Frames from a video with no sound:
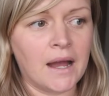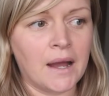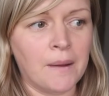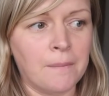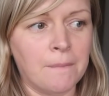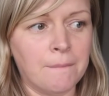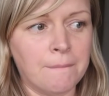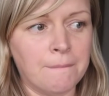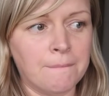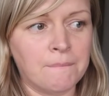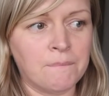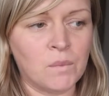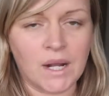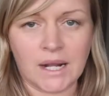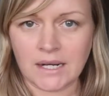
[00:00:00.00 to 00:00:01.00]

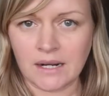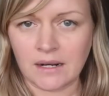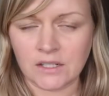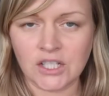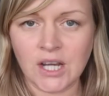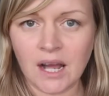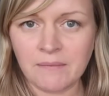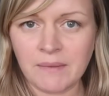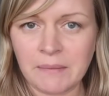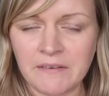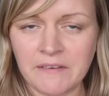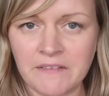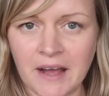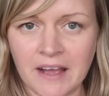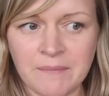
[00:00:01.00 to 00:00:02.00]
We had a little chat, maybe
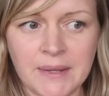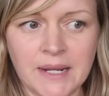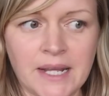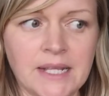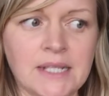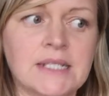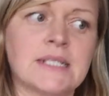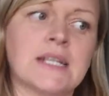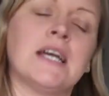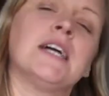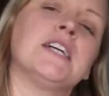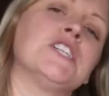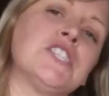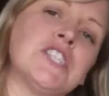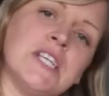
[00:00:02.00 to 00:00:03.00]
for 5 minutes.
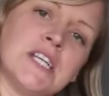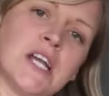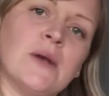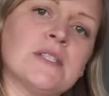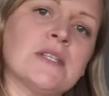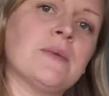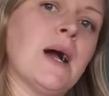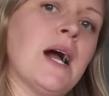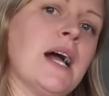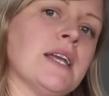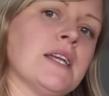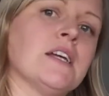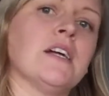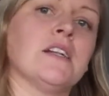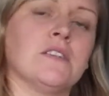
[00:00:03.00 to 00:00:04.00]
She goes
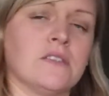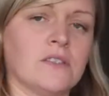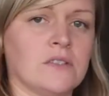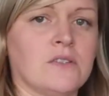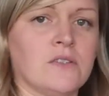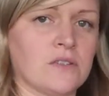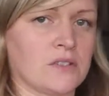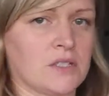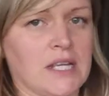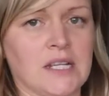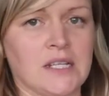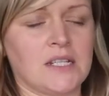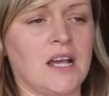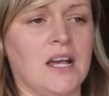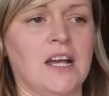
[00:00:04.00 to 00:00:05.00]
away and does
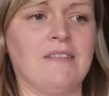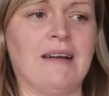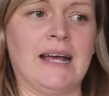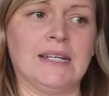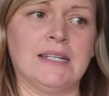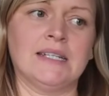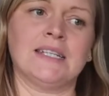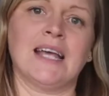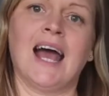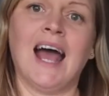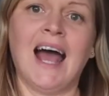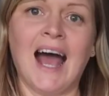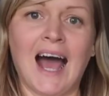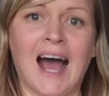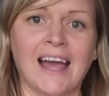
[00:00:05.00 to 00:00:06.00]
things her end.
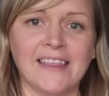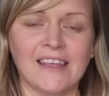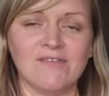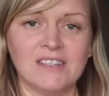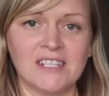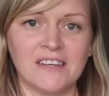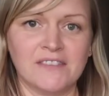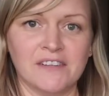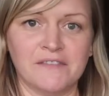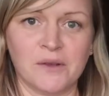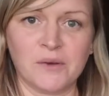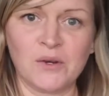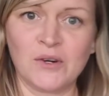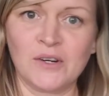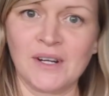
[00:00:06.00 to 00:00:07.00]
I then received a
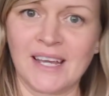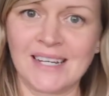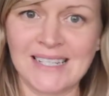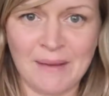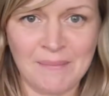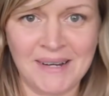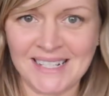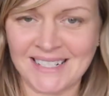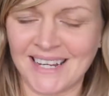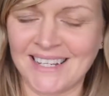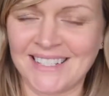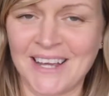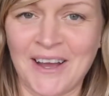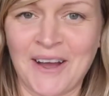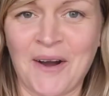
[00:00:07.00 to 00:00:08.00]
phone call like 10 minutes
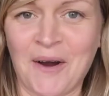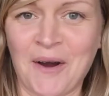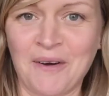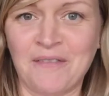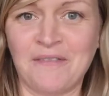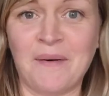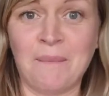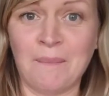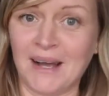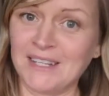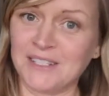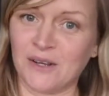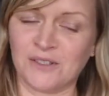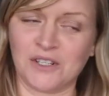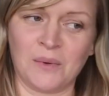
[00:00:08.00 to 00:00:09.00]
later off my
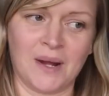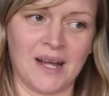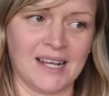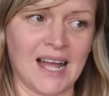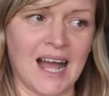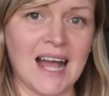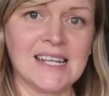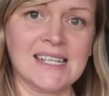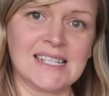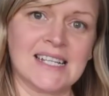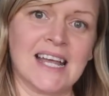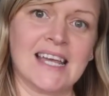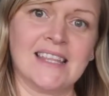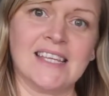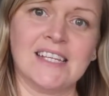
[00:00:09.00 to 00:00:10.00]
social worker to
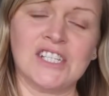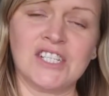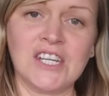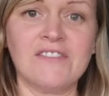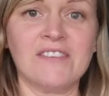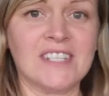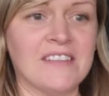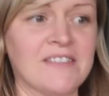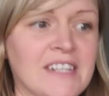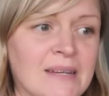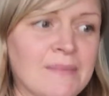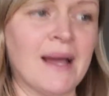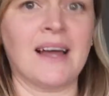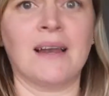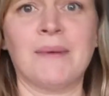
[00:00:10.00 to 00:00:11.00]
say that she'd received an
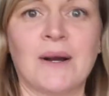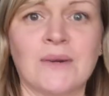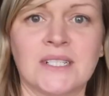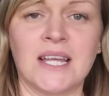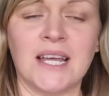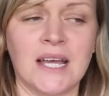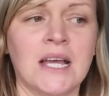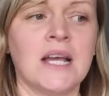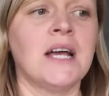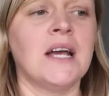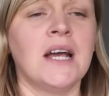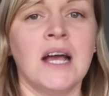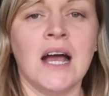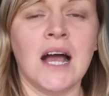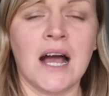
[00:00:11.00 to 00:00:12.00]
email about it,
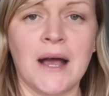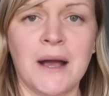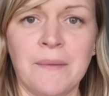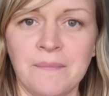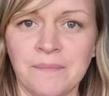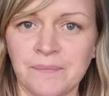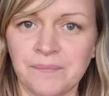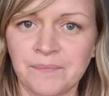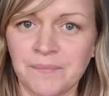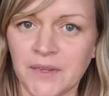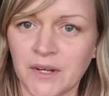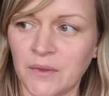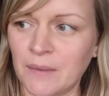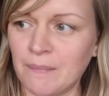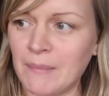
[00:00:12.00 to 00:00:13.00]

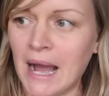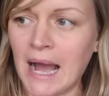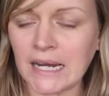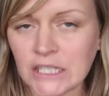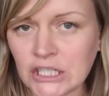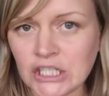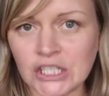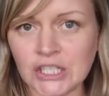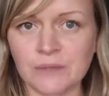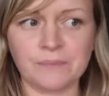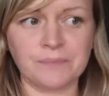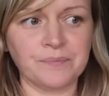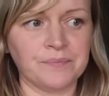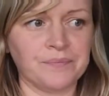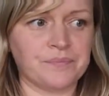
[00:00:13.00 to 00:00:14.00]
you know, the match,